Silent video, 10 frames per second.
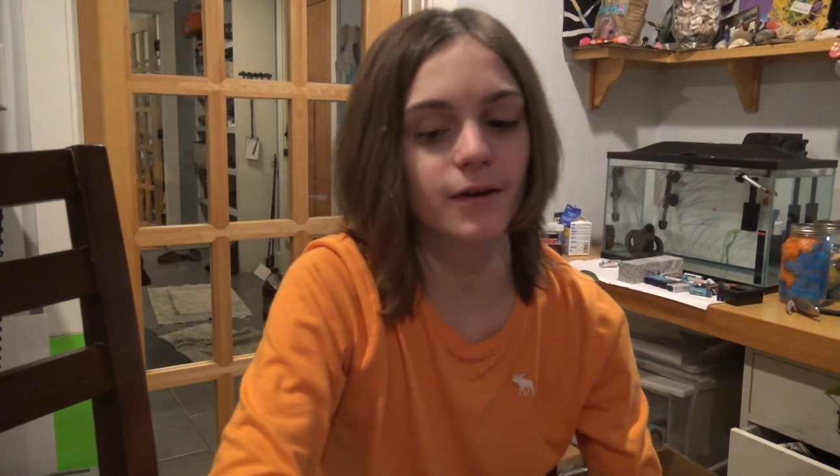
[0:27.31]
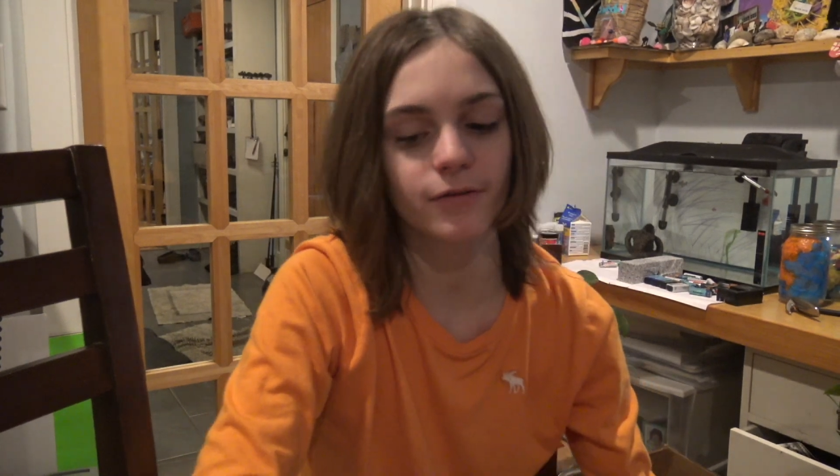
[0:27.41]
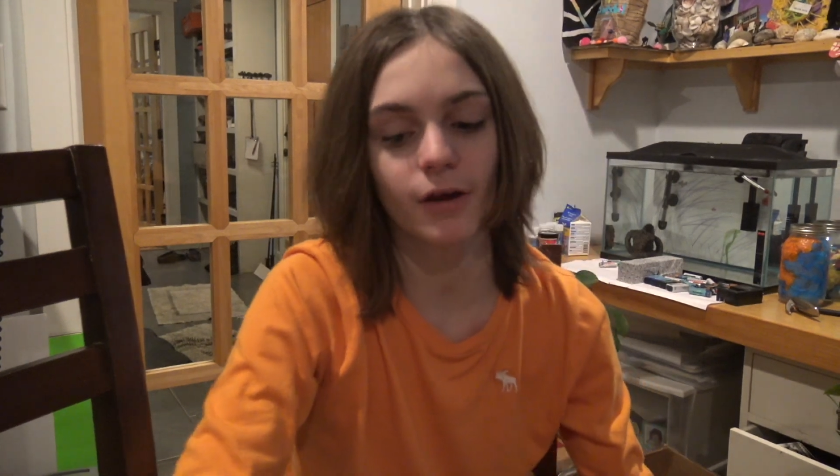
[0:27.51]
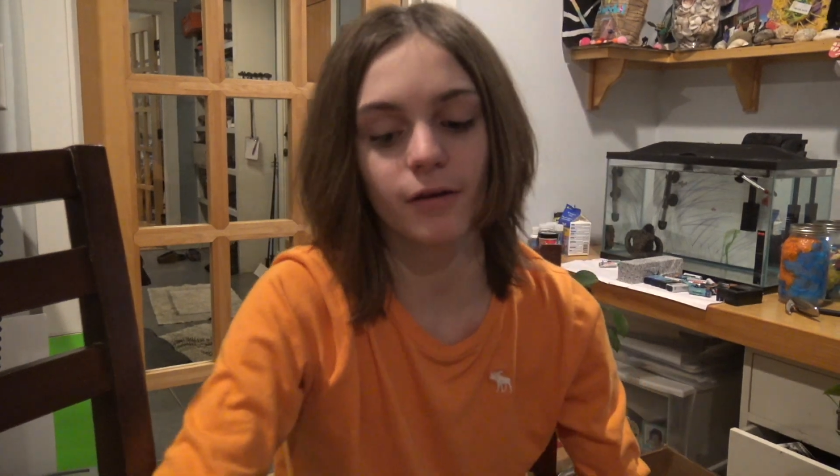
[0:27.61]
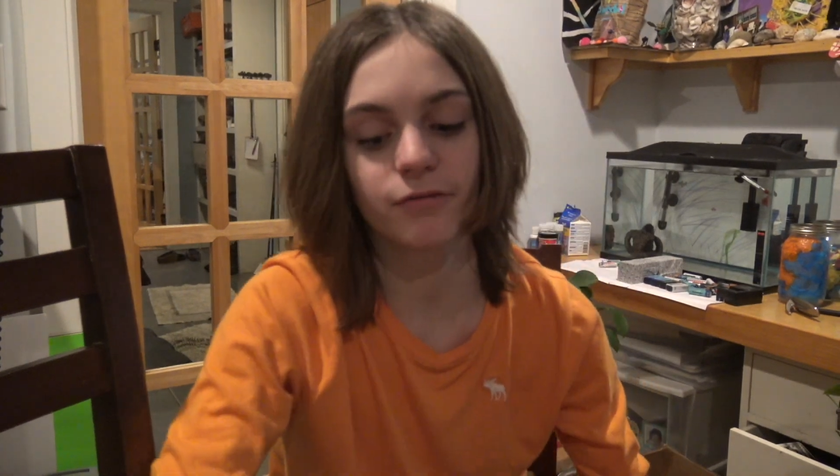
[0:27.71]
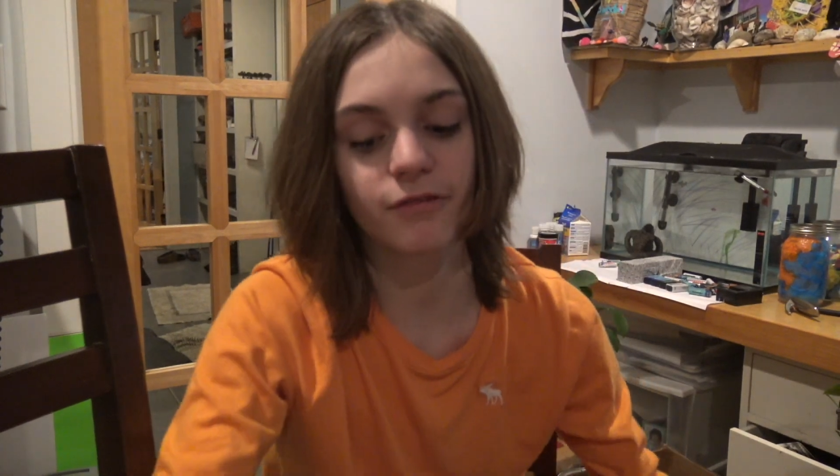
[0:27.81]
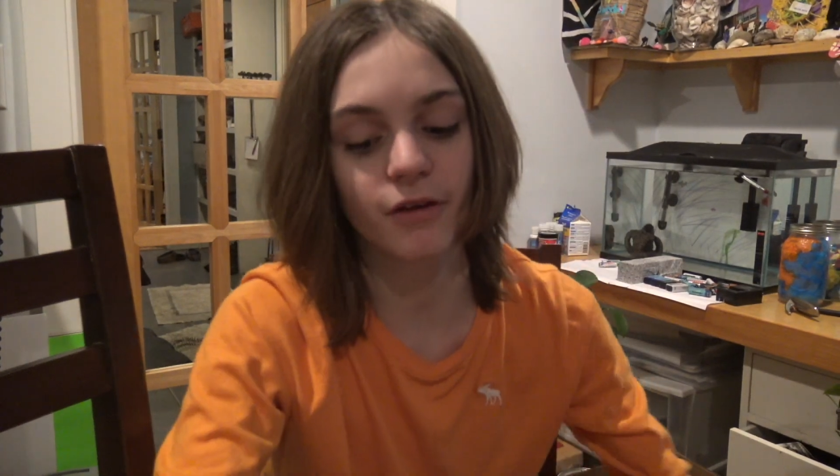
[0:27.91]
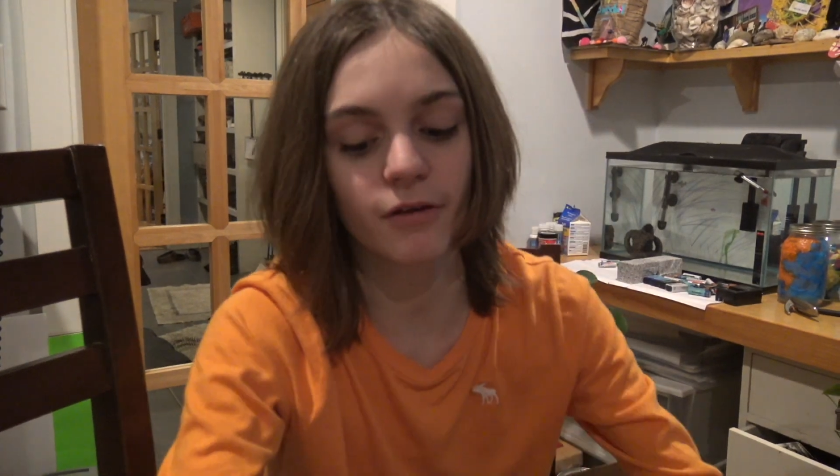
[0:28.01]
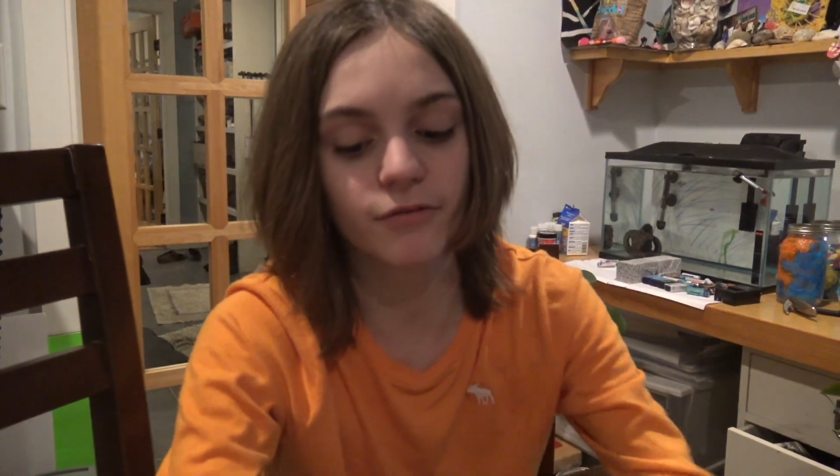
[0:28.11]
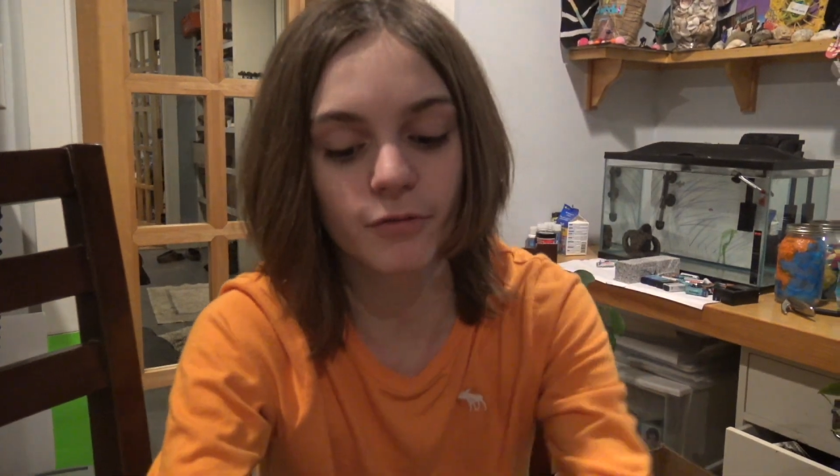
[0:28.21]

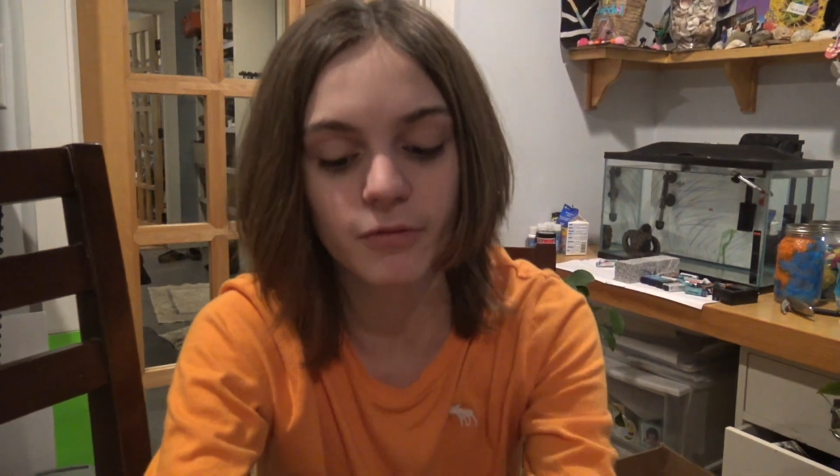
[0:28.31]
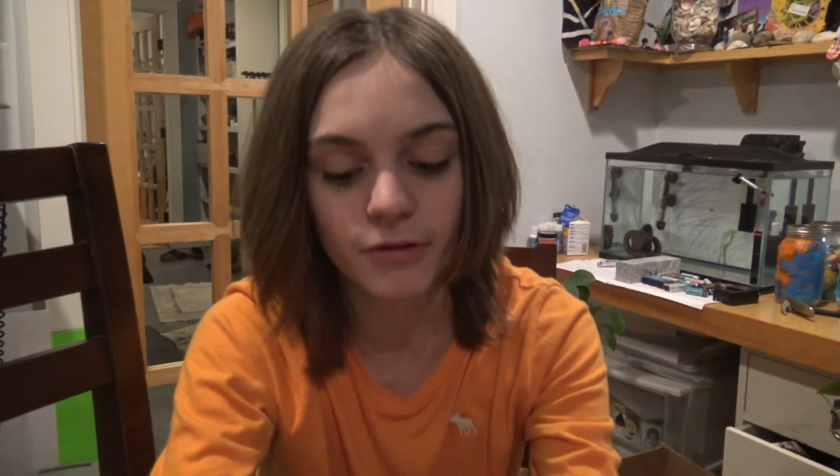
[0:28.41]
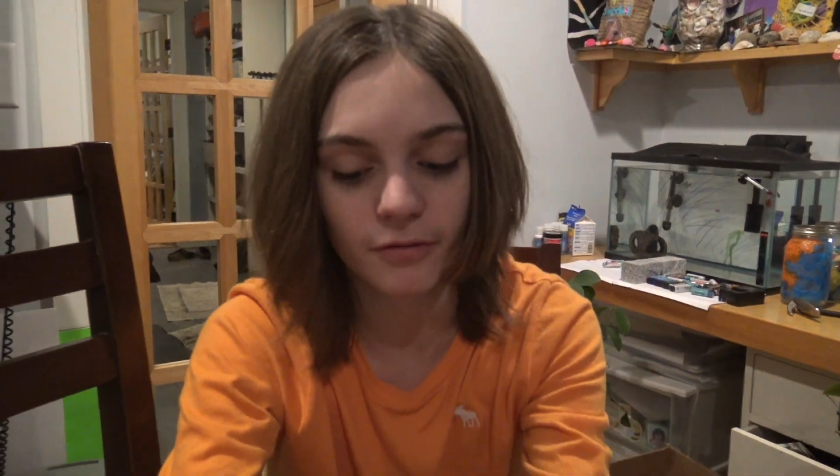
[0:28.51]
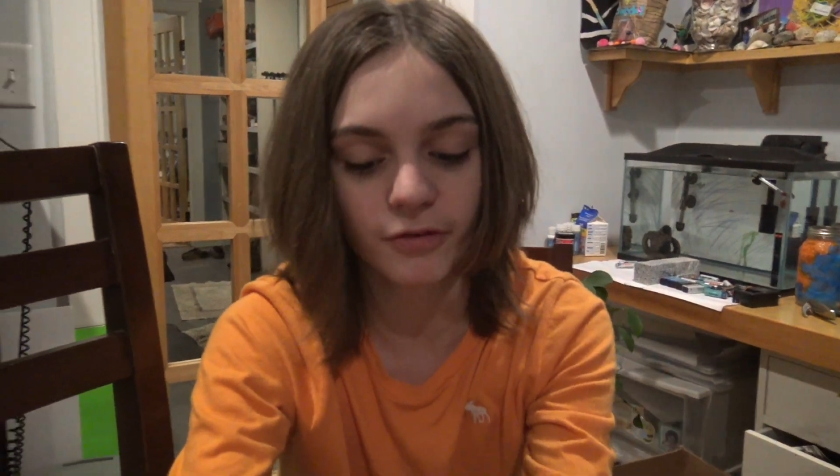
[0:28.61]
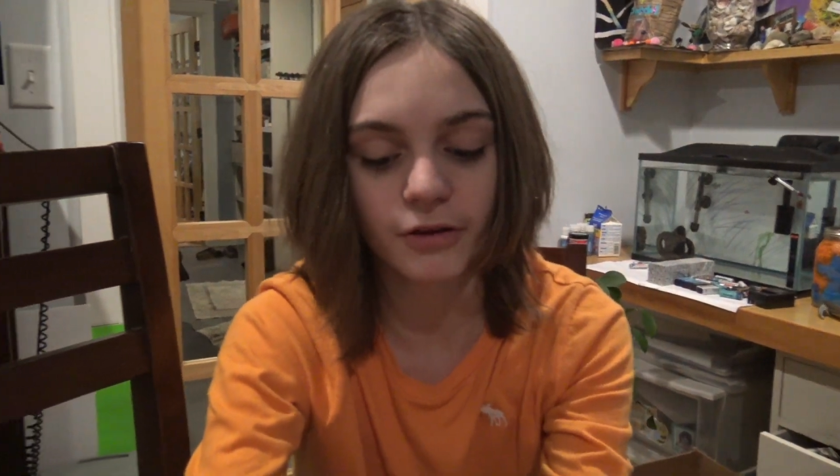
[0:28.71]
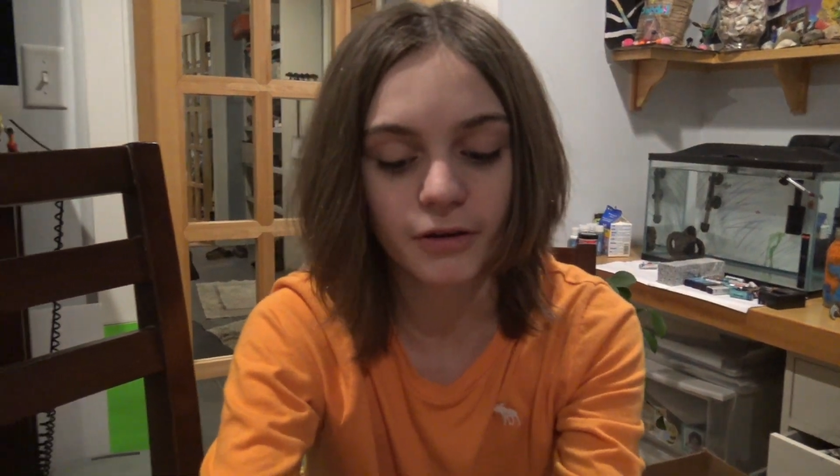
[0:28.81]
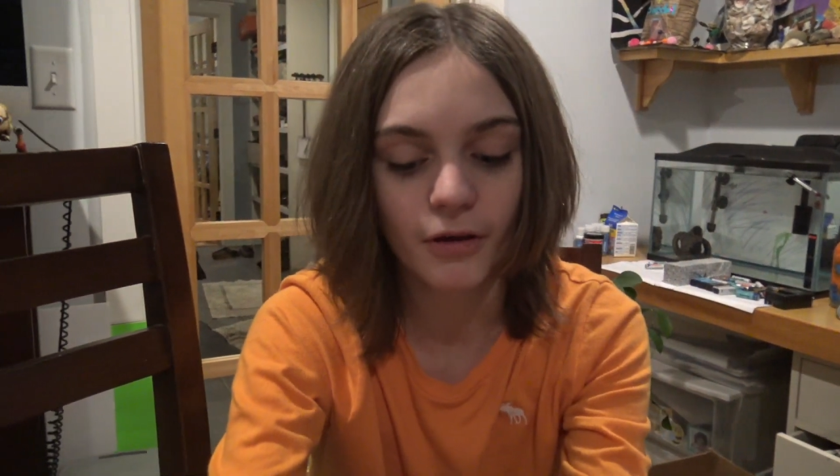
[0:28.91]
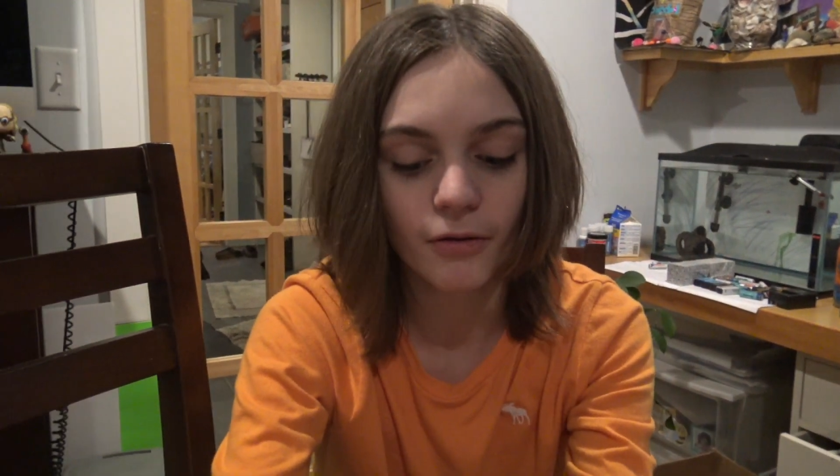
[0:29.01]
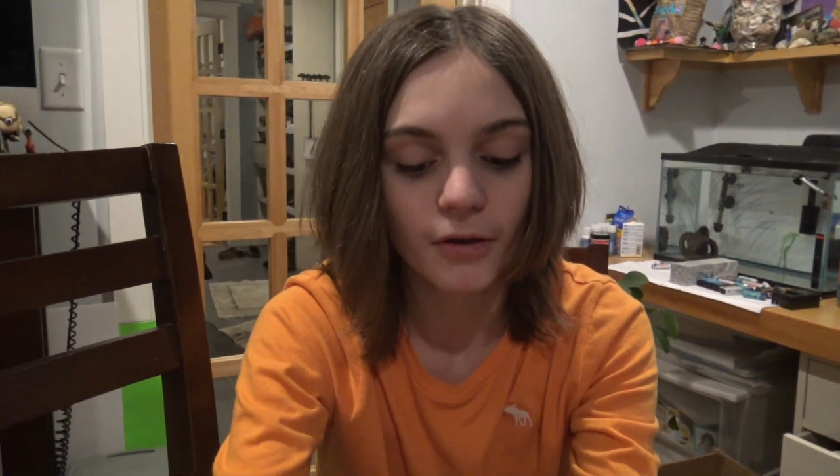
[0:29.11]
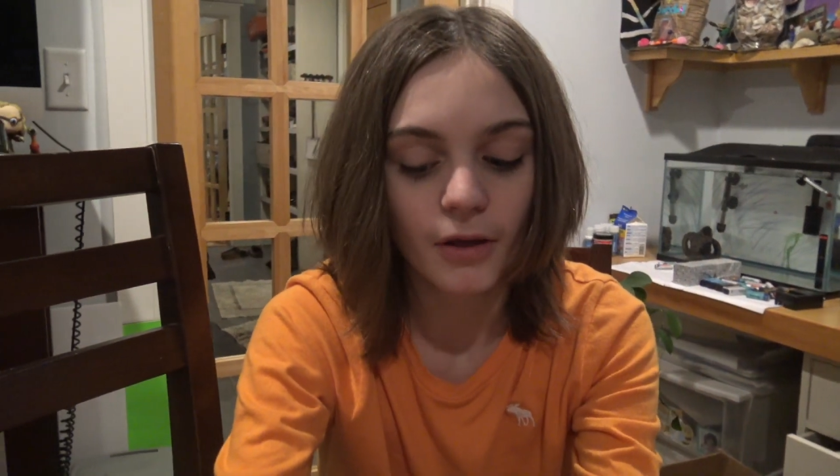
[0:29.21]
a
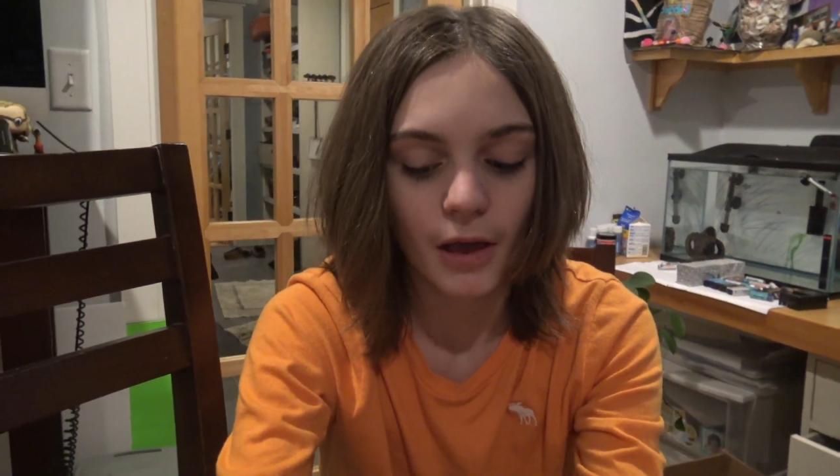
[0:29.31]
video